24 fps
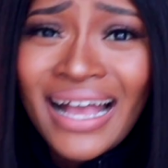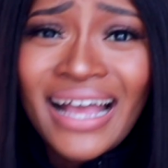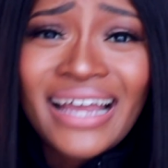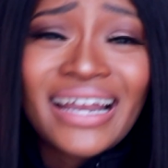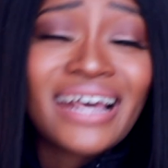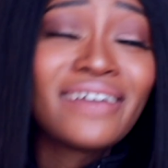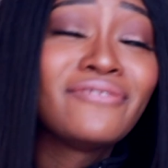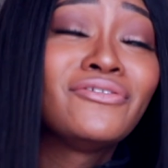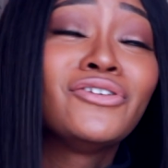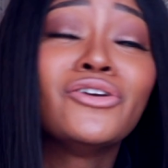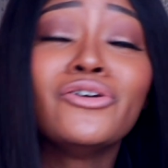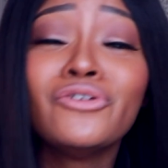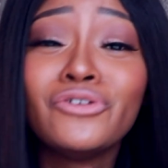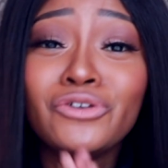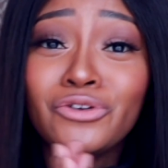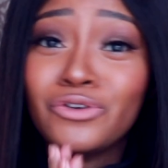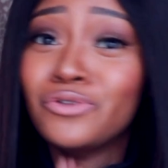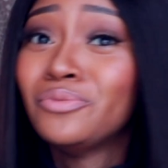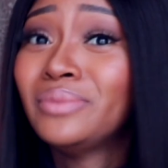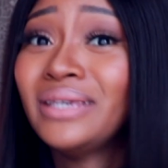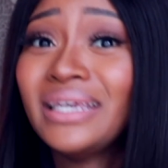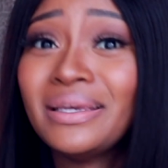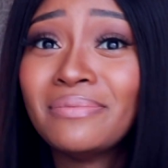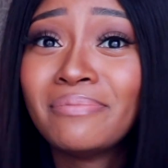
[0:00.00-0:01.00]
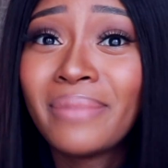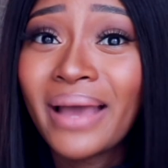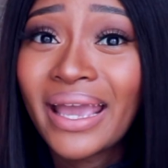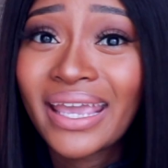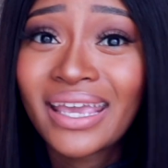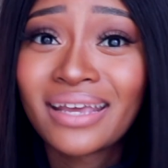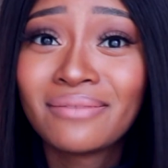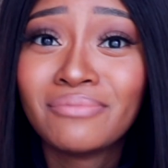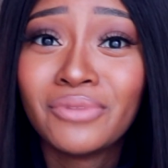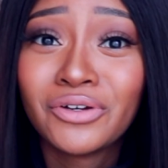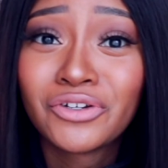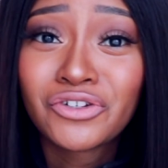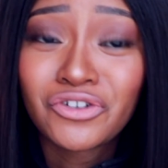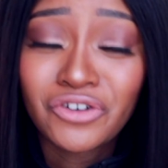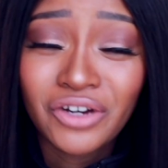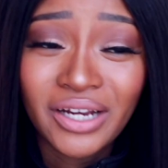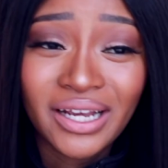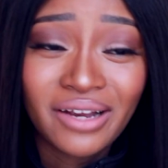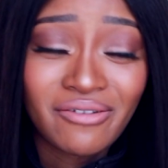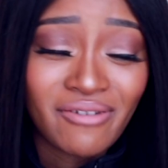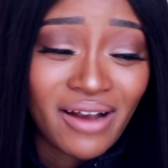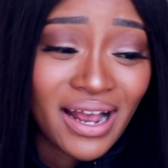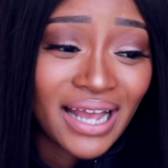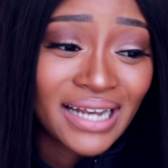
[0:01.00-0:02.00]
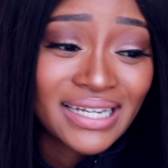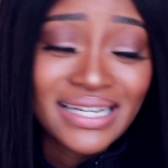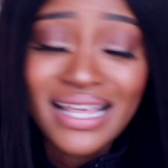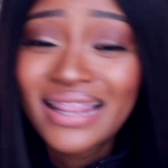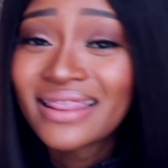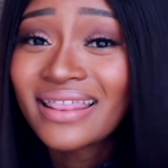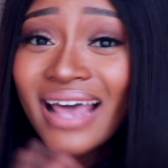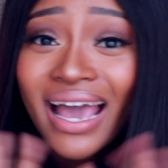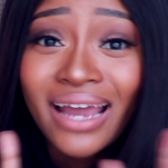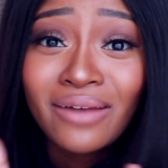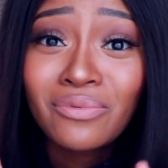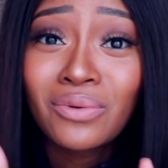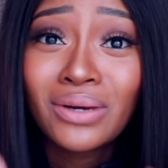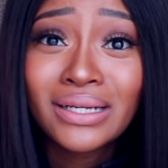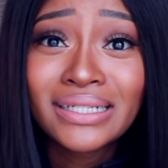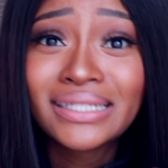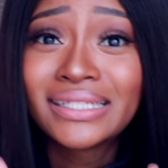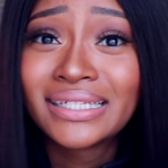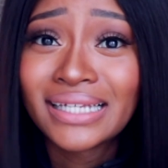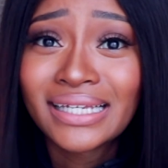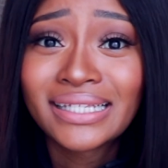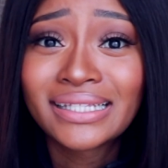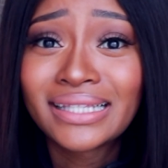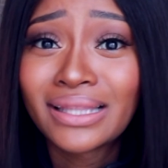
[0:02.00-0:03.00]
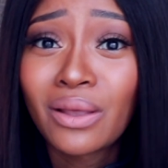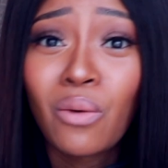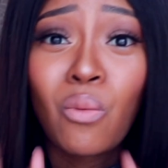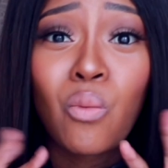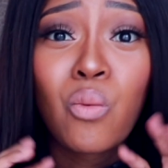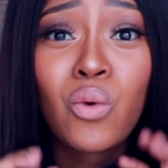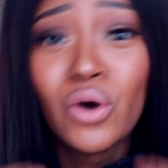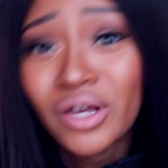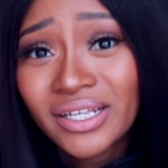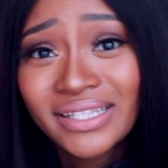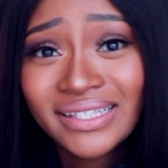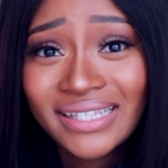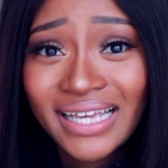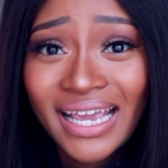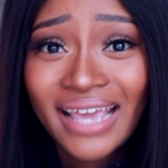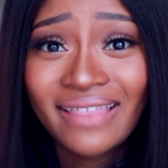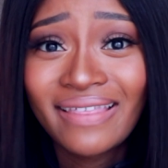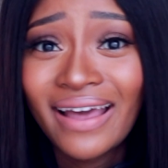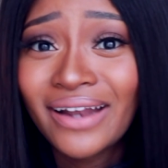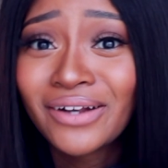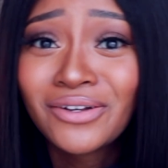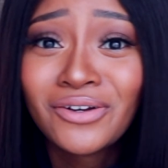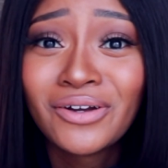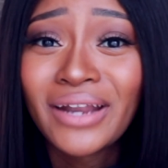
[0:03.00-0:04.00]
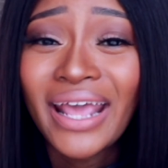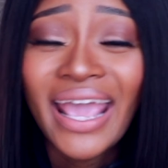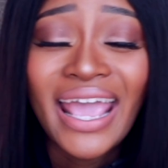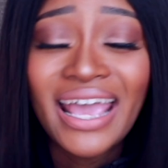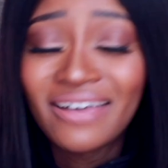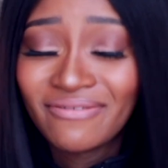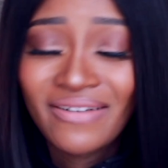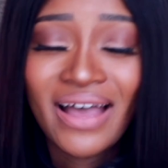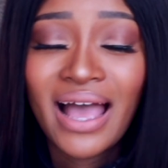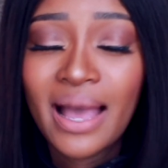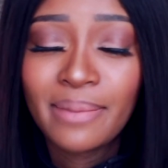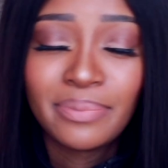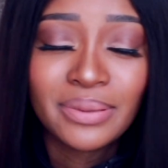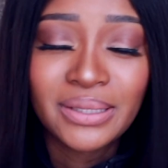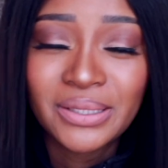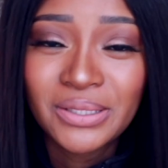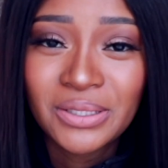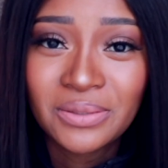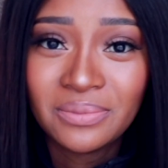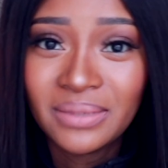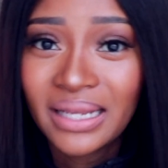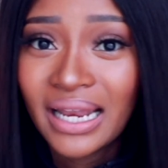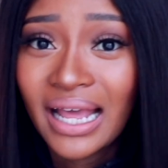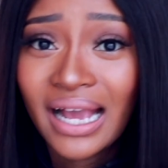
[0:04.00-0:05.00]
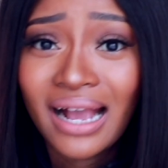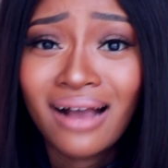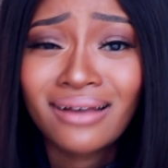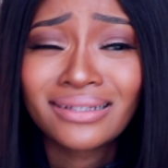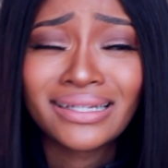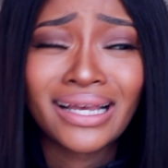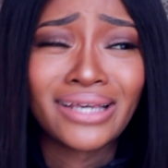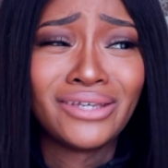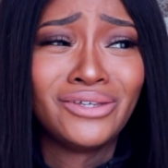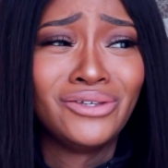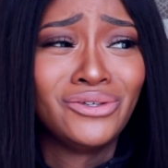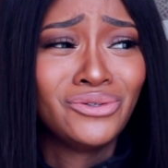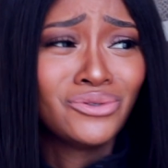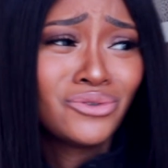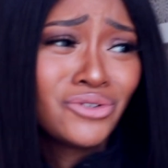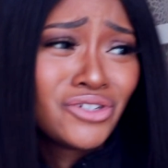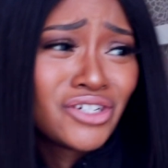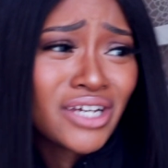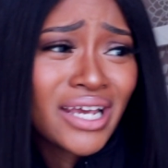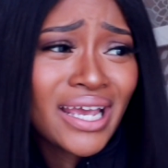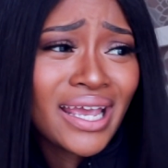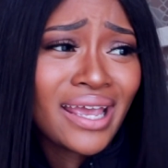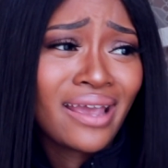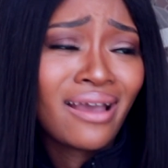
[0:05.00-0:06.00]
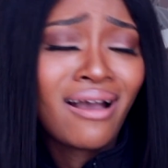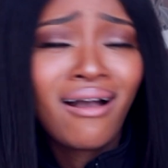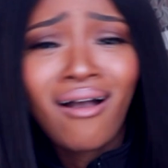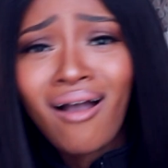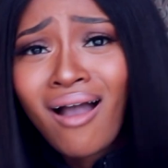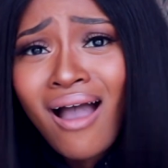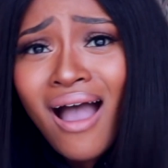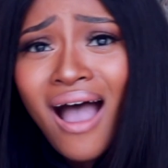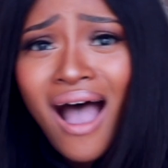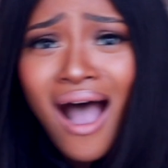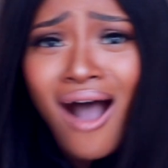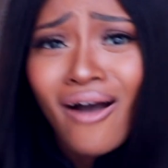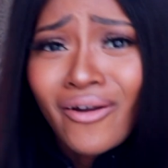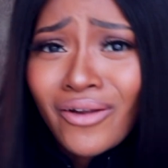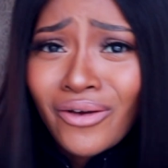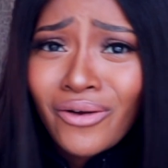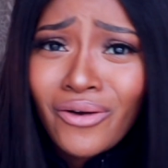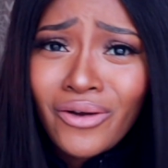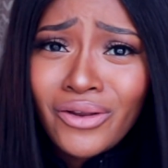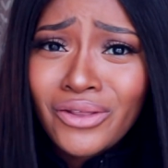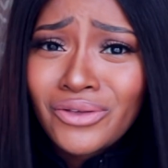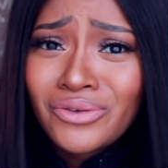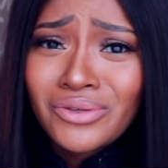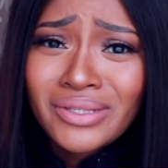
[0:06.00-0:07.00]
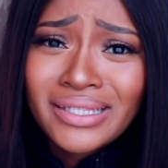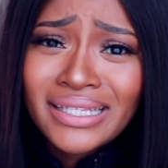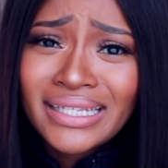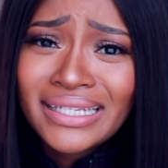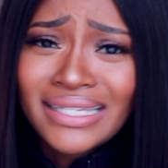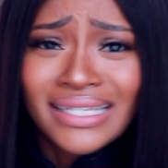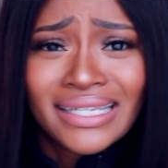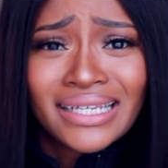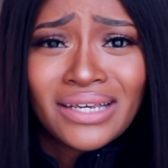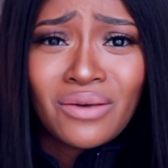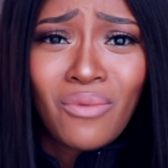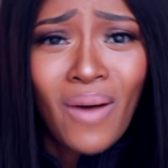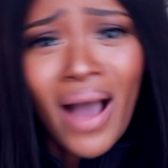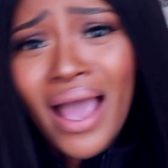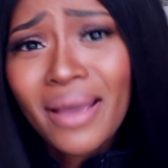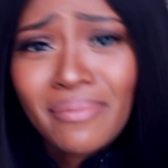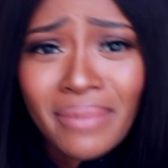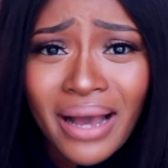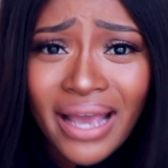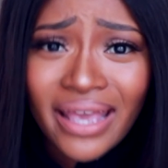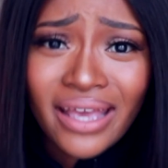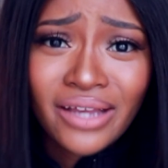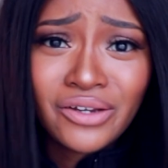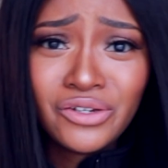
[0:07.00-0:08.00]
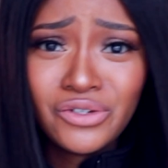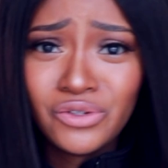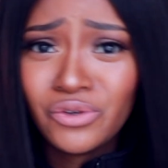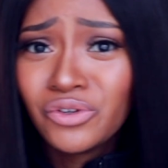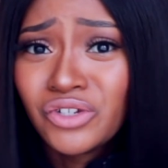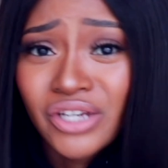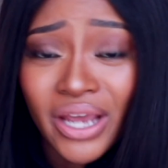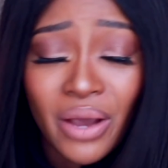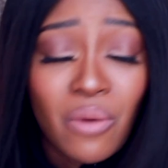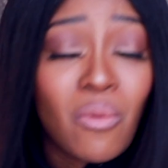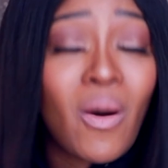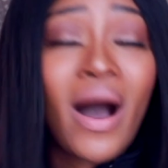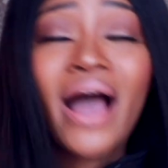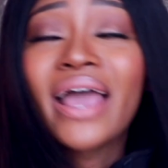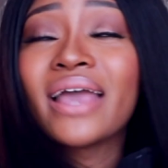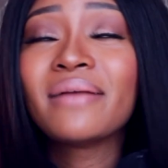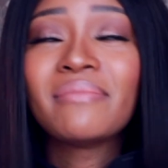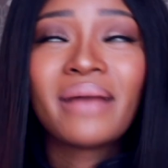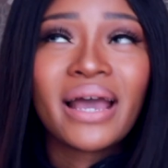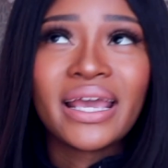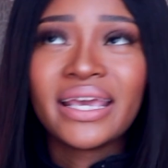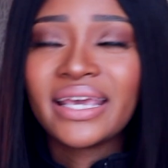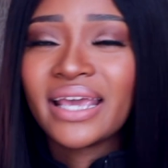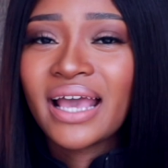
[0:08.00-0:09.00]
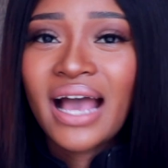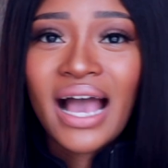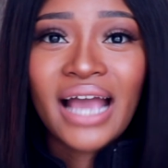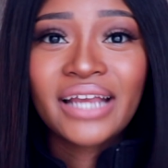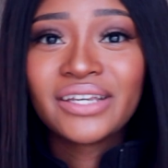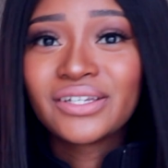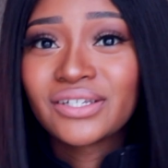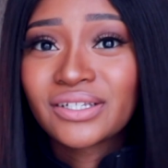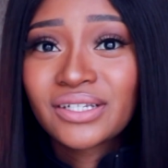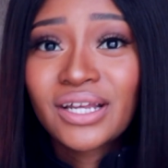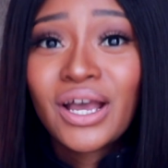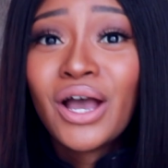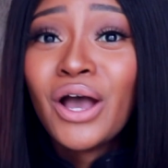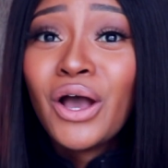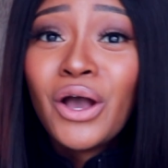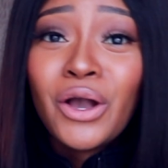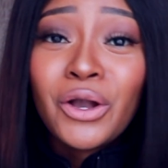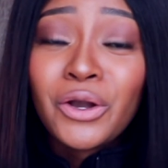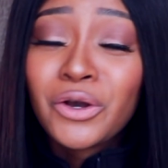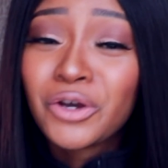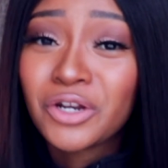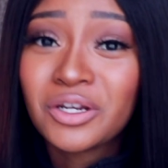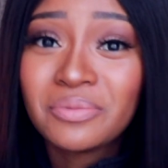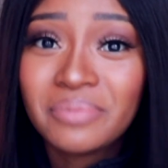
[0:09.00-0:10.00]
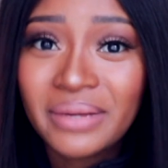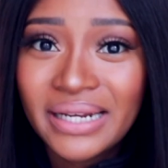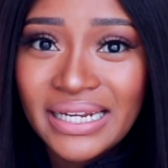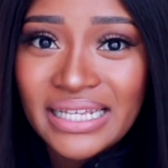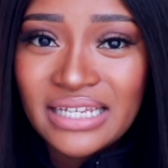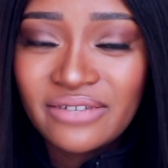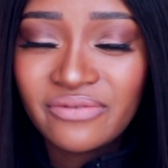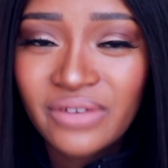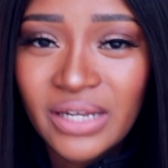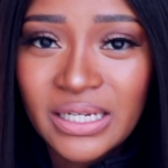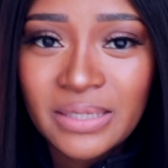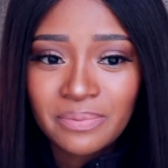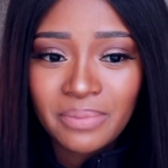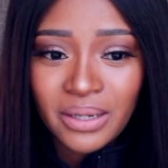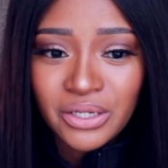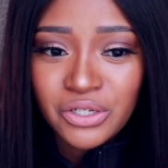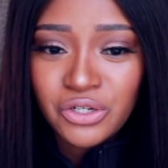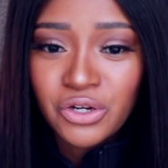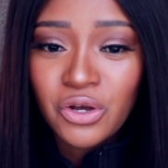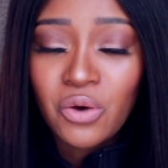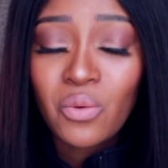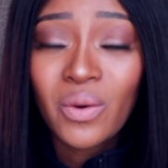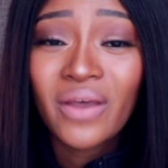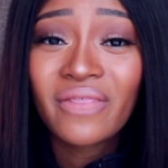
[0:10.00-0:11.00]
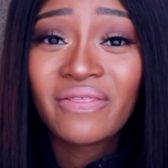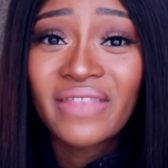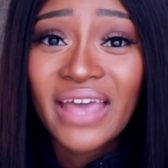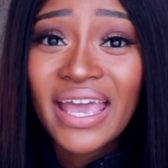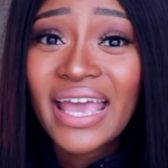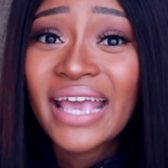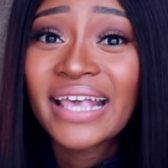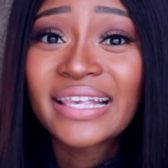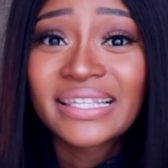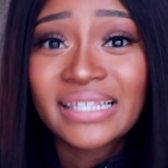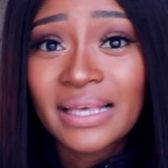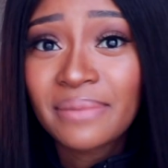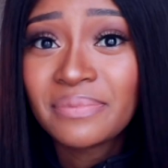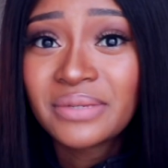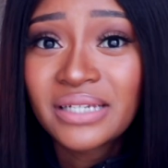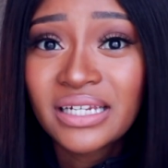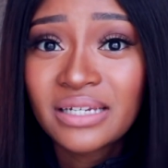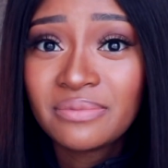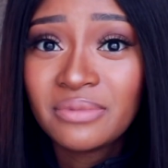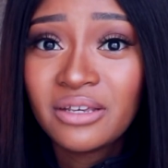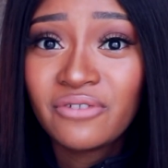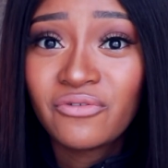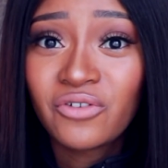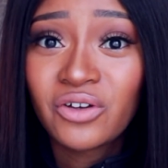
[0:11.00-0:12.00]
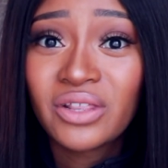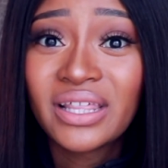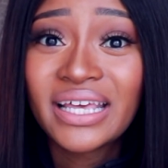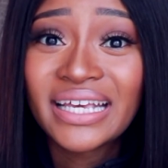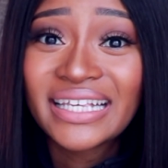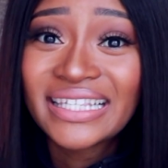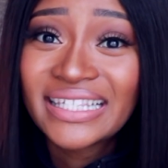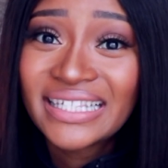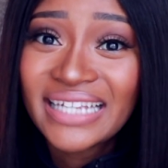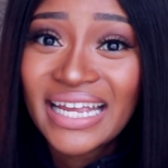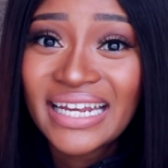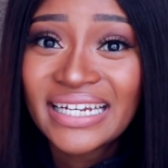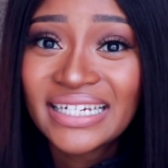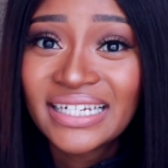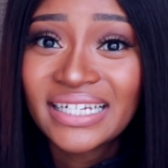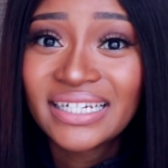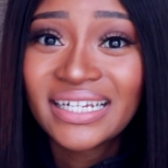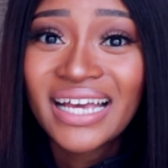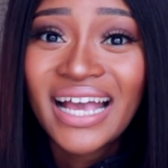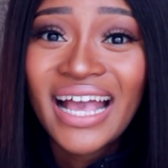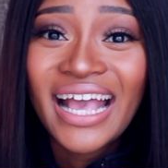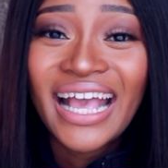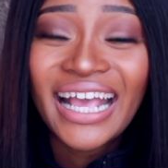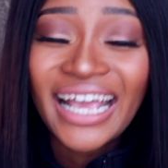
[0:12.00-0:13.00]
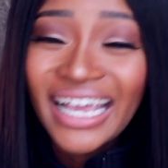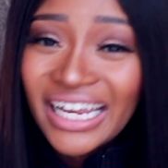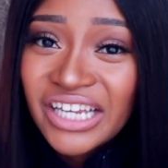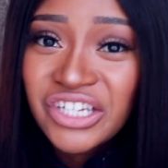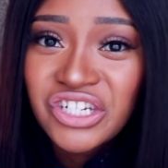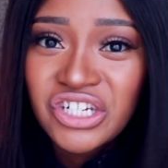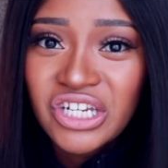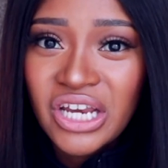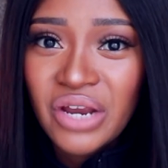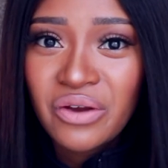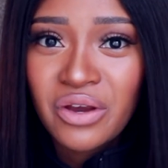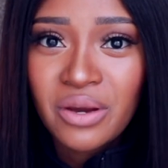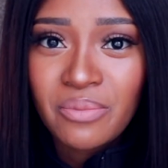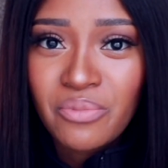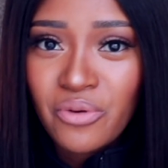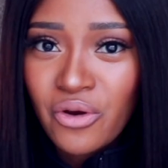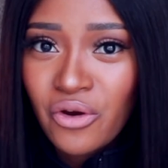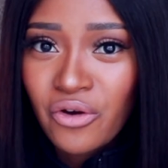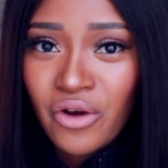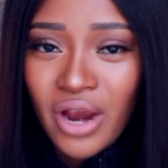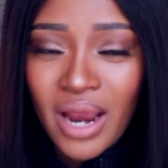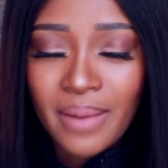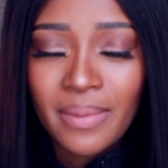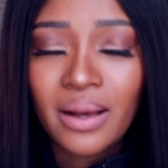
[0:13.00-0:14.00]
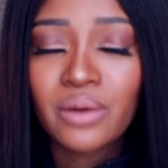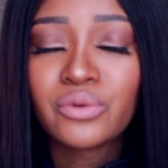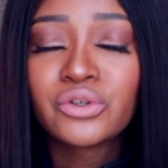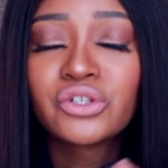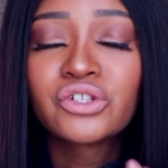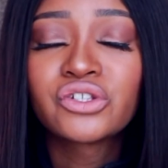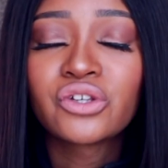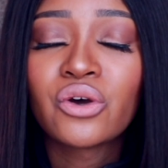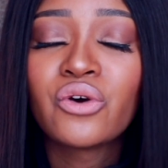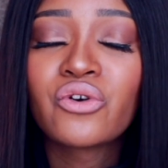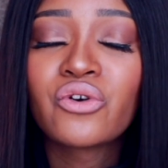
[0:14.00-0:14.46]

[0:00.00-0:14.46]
Now, if you knew me back in matric, right, that was just the worst thing that could ever happen to me. Like I was like, UJ? I want to go to UCT. Why am I at UJ? Why am I here? I just couldn't believe it. But you know, when they accepted me for the extended engineering program, I was so